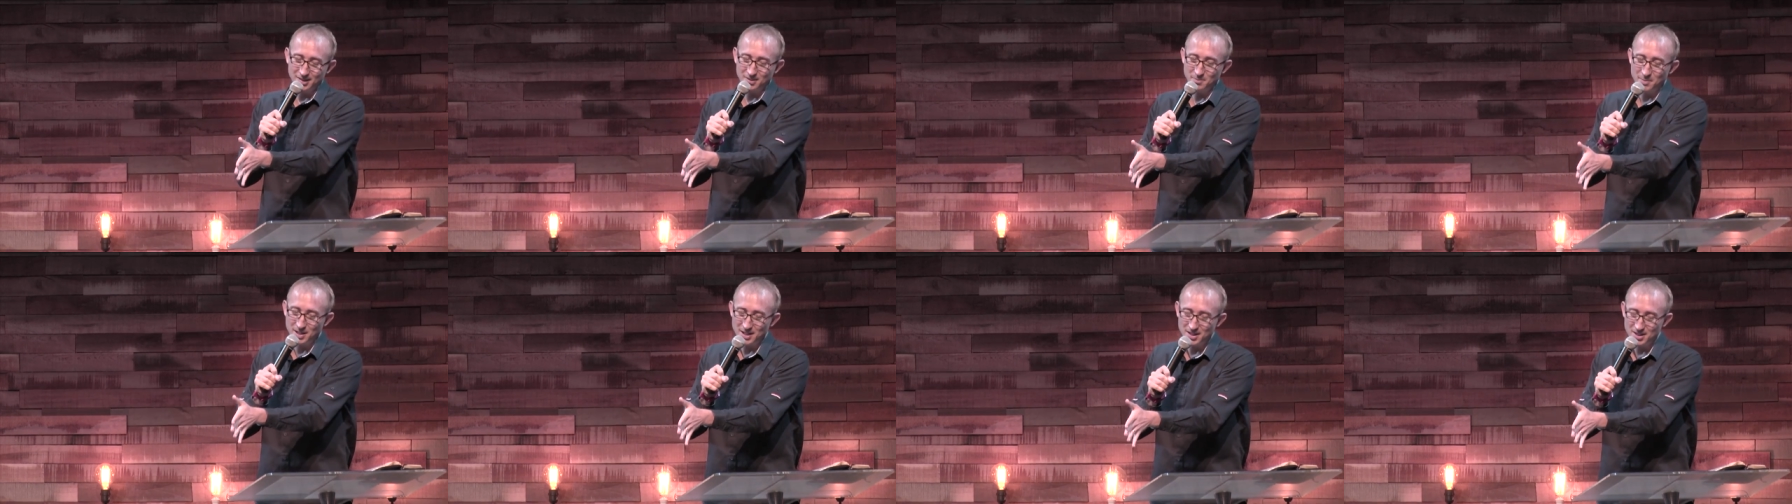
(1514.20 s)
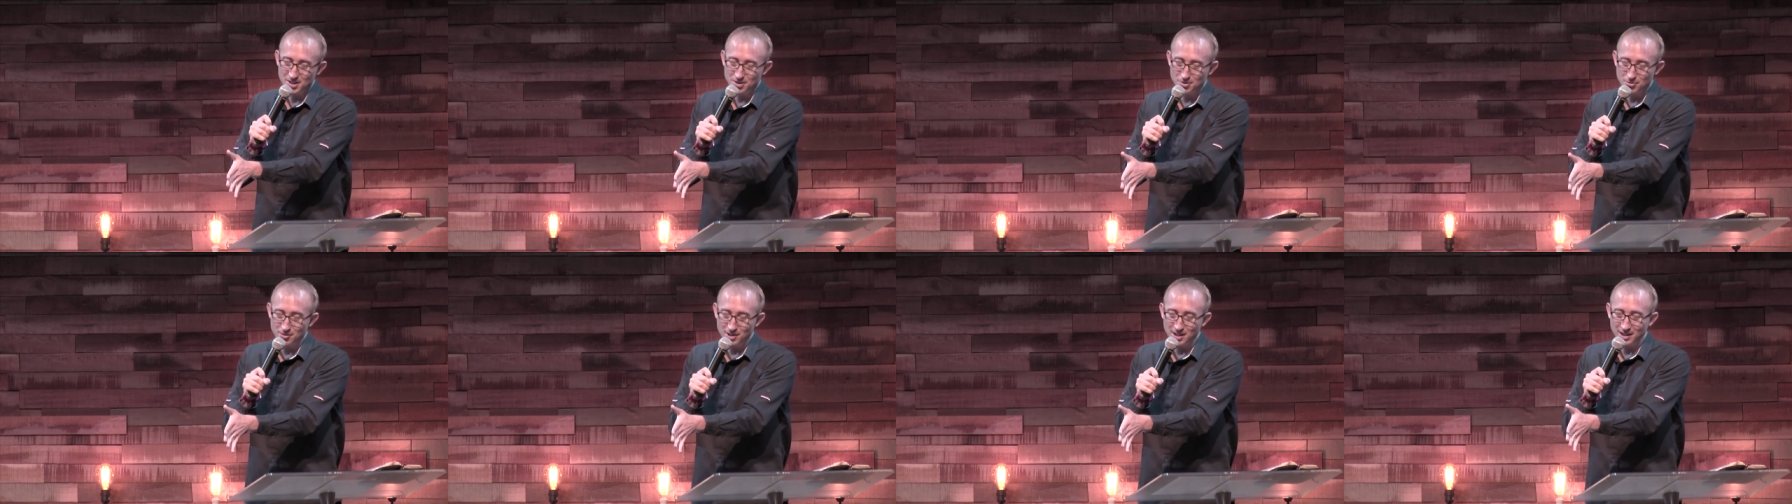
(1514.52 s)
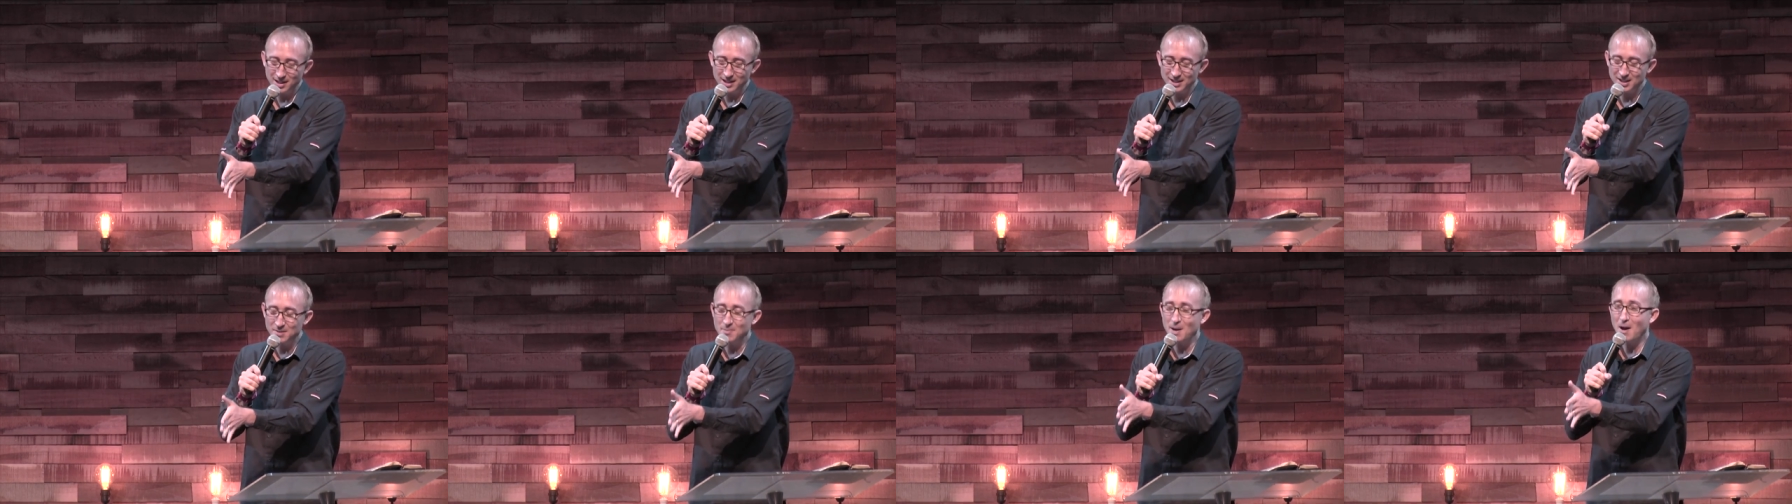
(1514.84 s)
ministry,
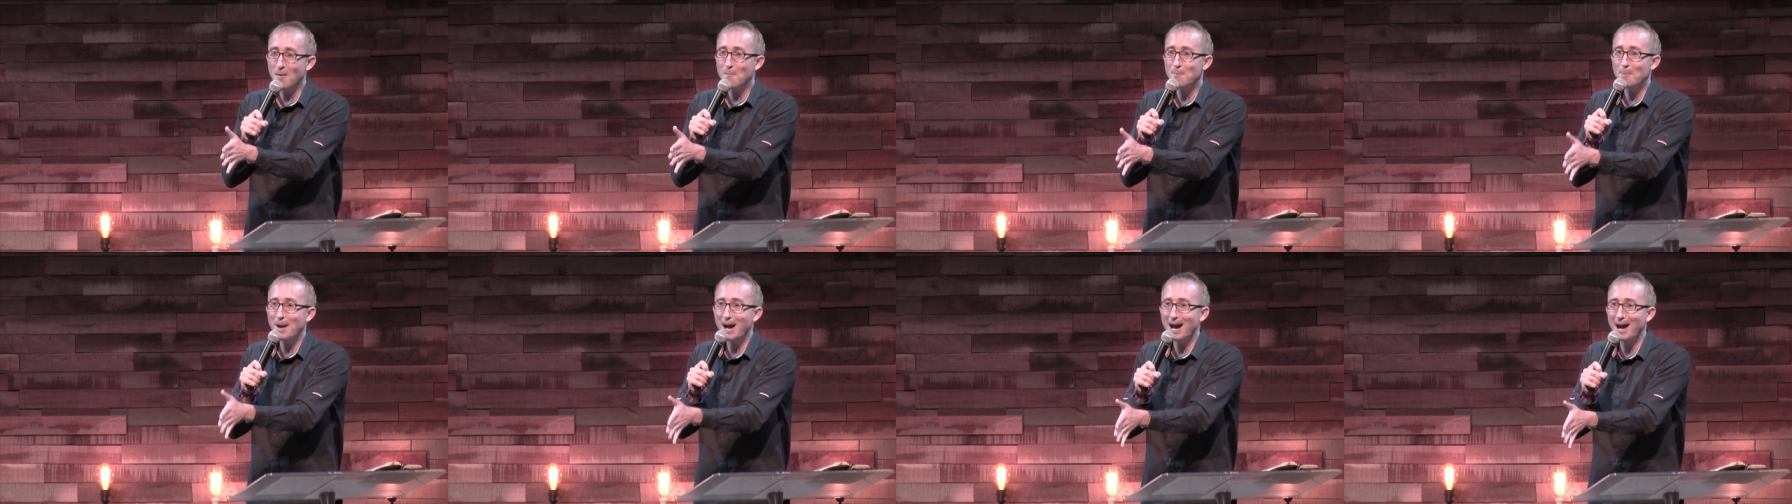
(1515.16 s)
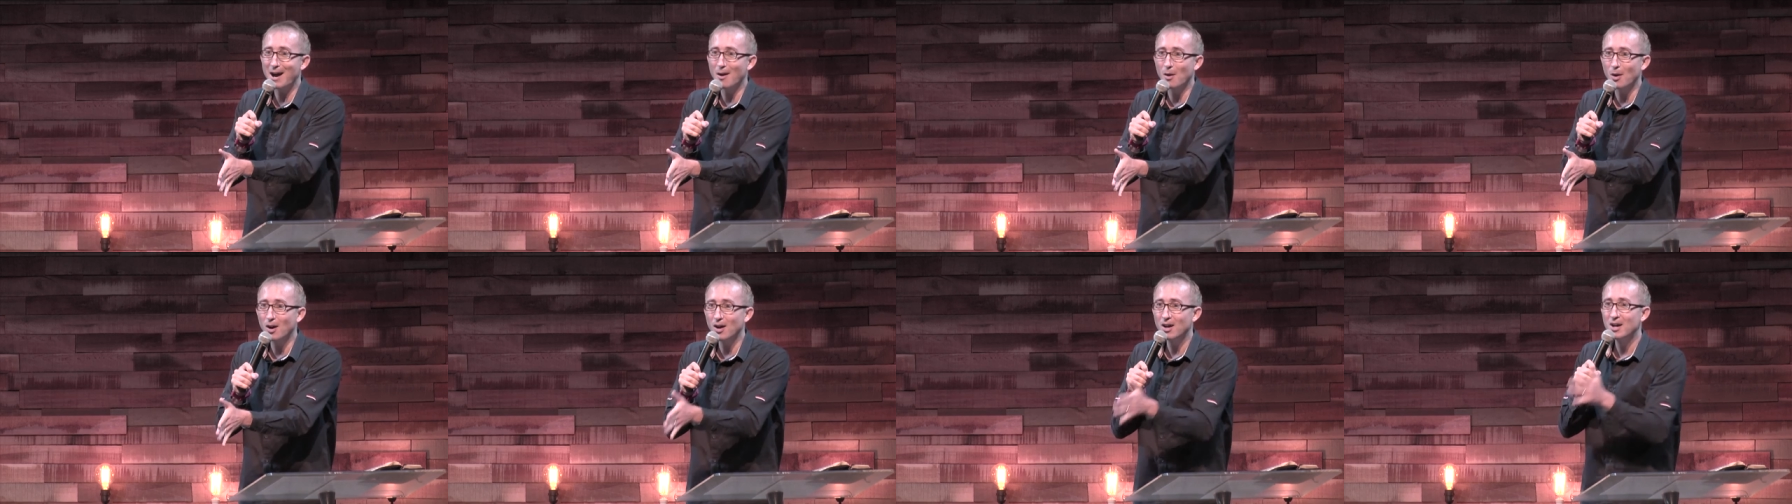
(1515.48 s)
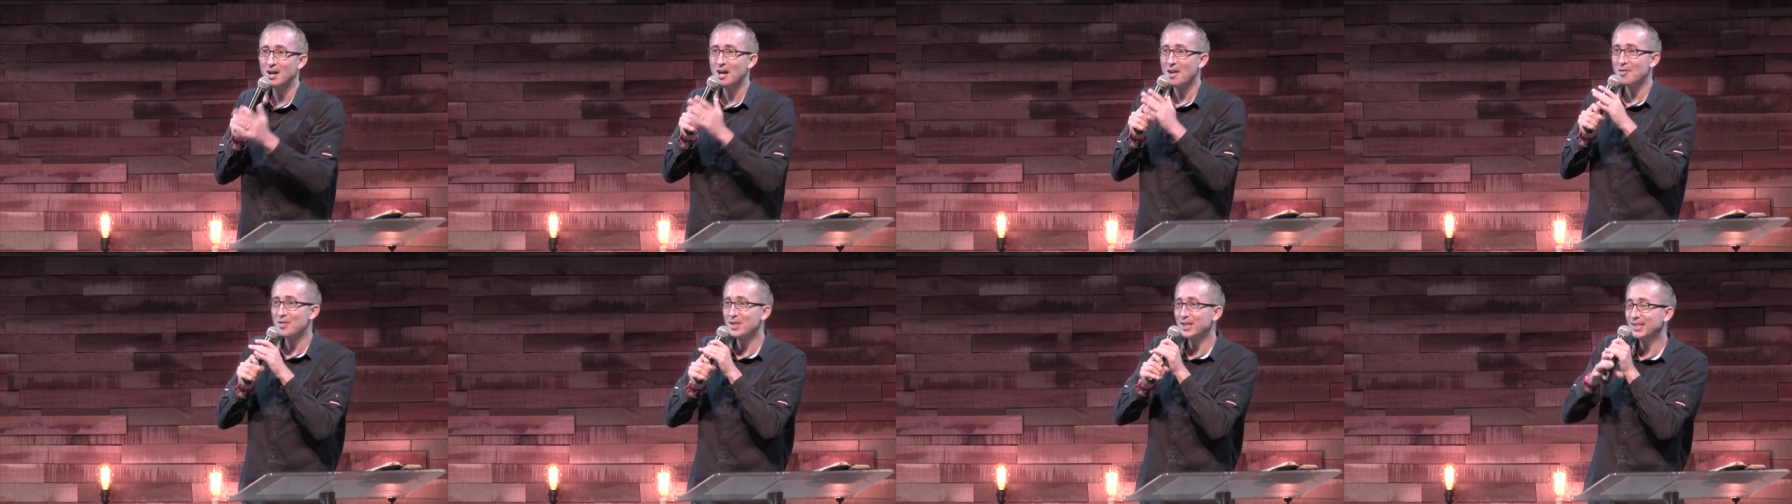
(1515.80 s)
it's about power,
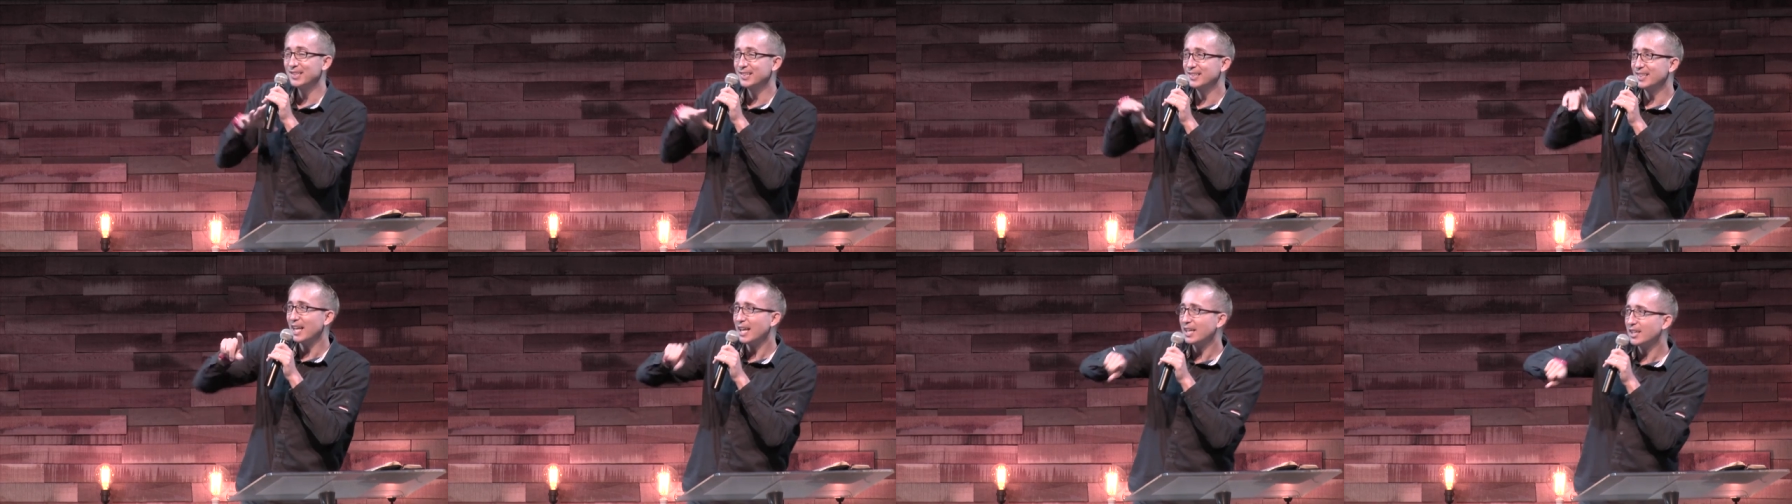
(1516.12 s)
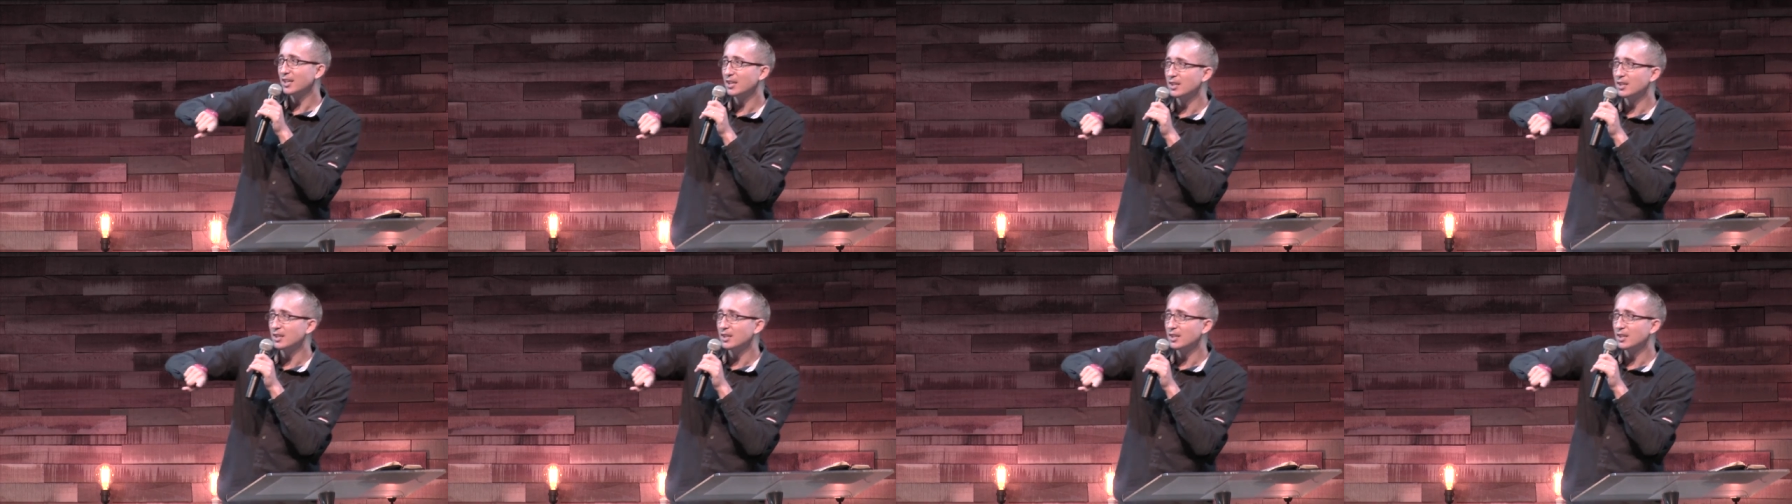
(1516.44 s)
the second